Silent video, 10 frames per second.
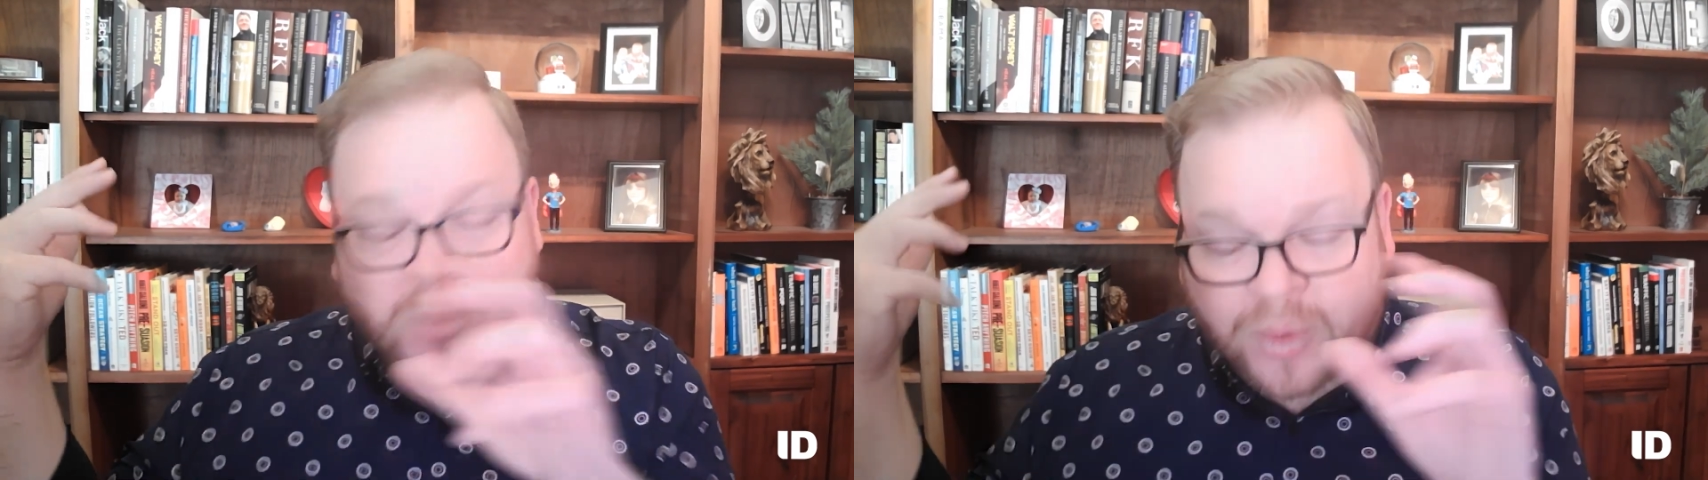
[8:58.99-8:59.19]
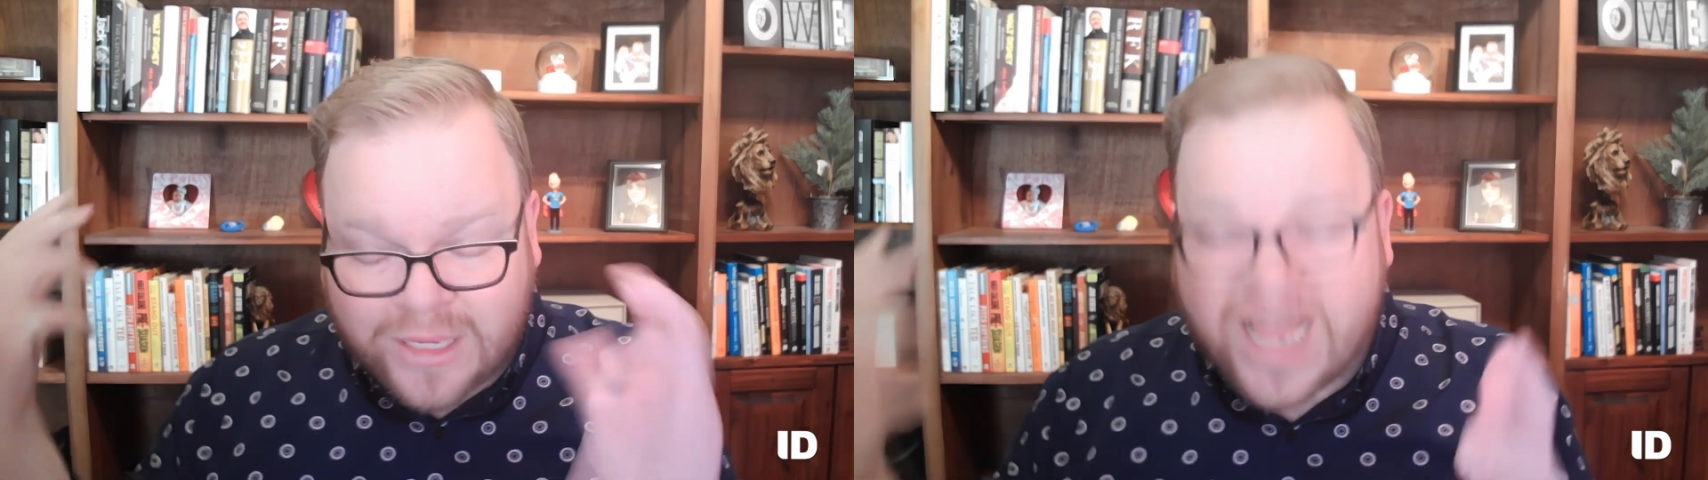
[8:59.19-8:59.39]

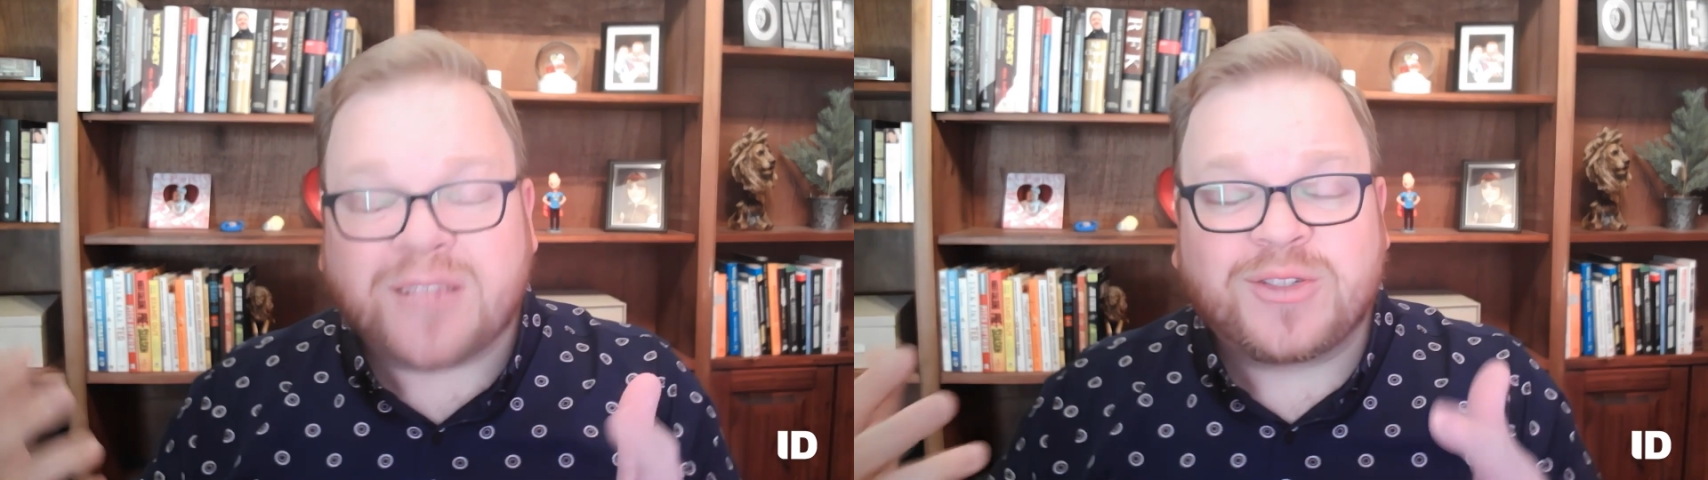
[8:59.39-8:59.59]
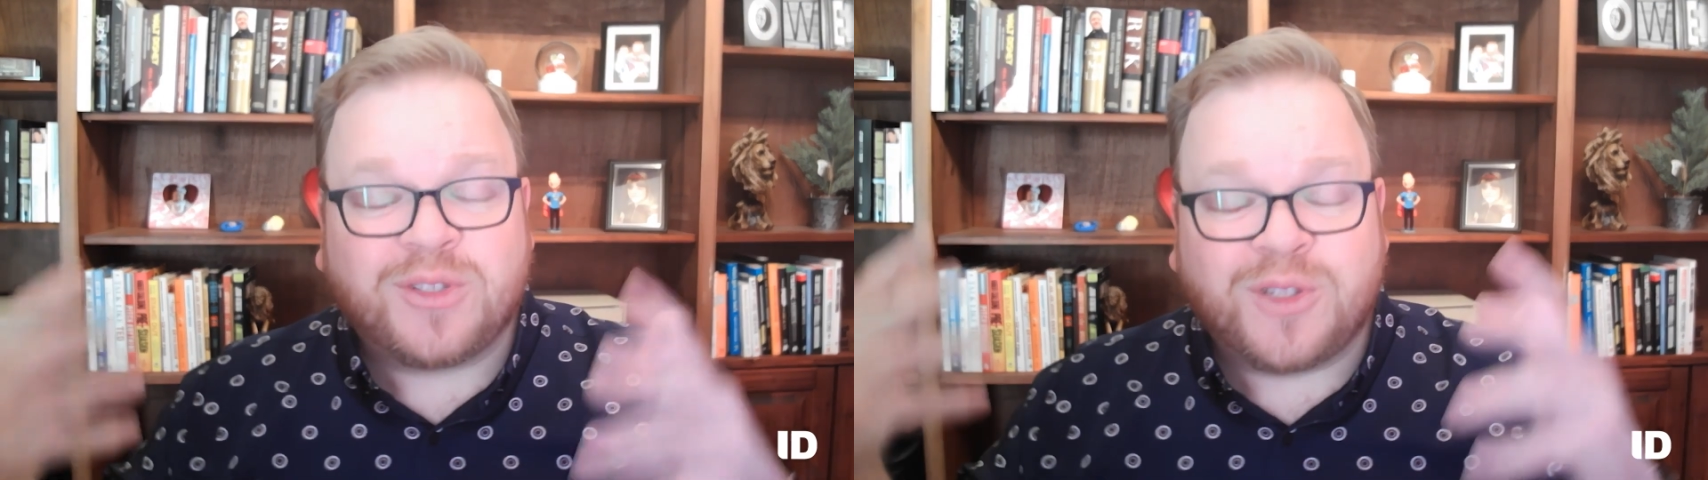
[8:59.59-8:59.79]
Well,
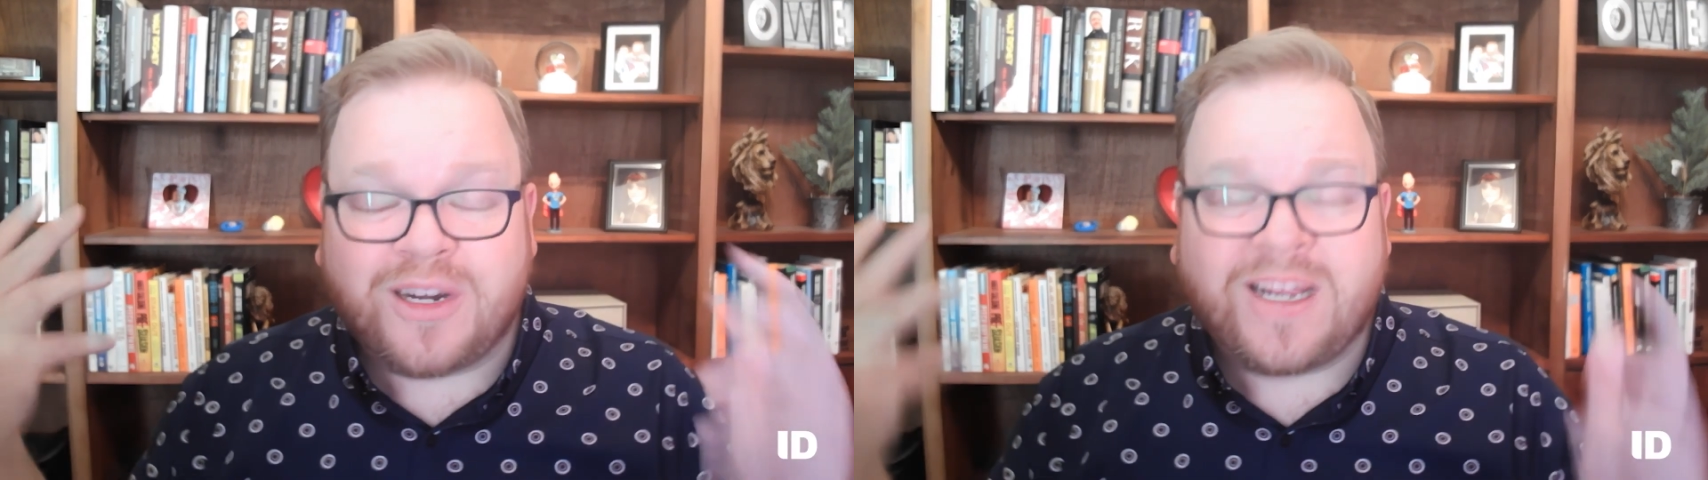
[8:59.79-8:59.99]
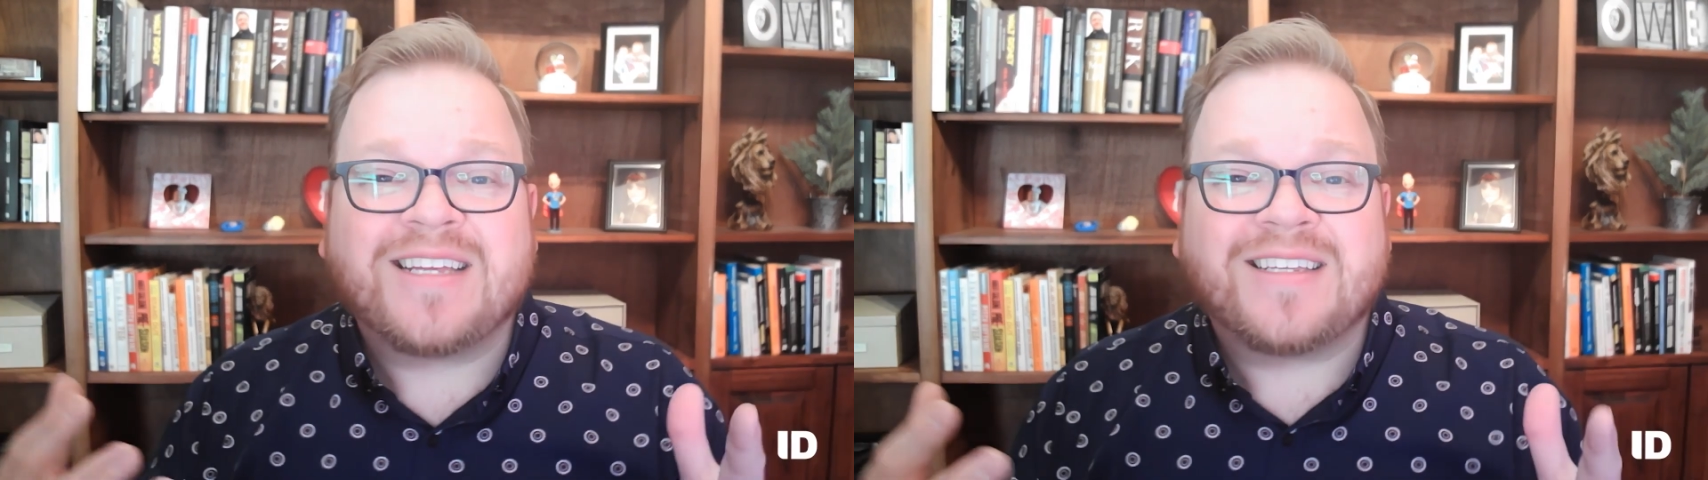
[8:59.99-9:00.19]
yes,
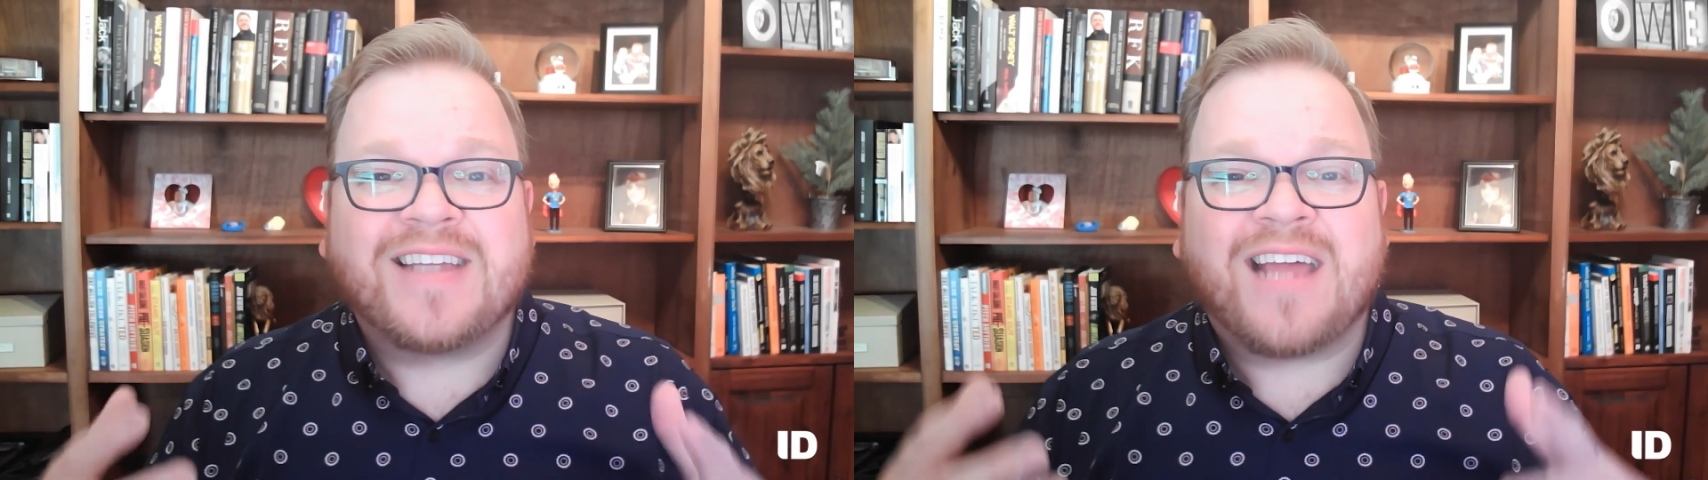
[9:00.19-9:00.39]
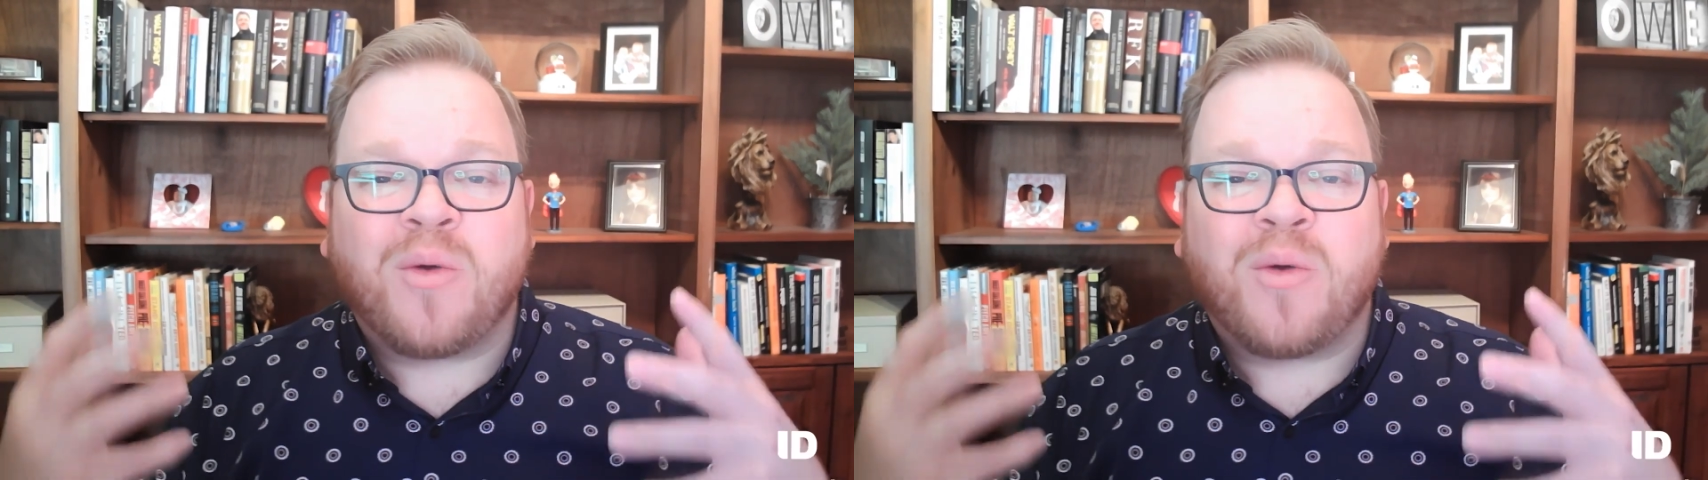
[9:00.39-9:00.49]
there is.